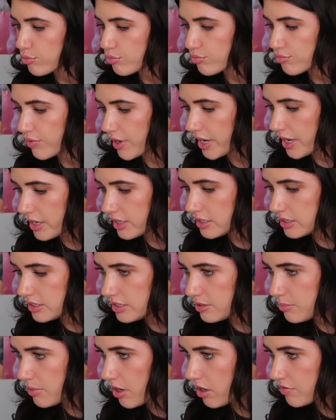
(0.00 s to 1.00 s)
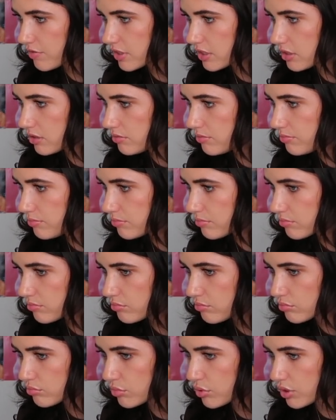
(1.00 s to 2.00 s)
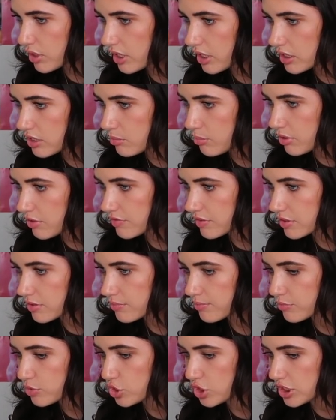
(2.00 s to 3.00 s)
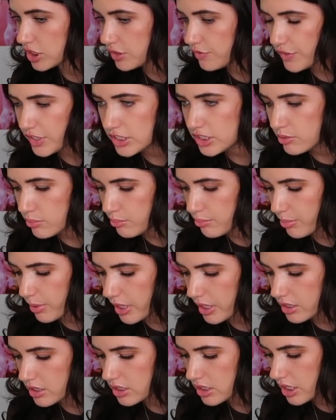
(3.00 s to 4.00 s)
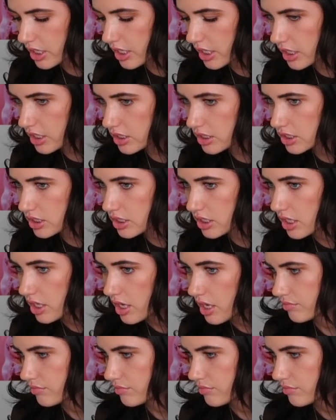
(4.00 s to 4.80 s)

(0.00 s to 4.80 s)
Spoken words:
Brandy Melville just for some basics.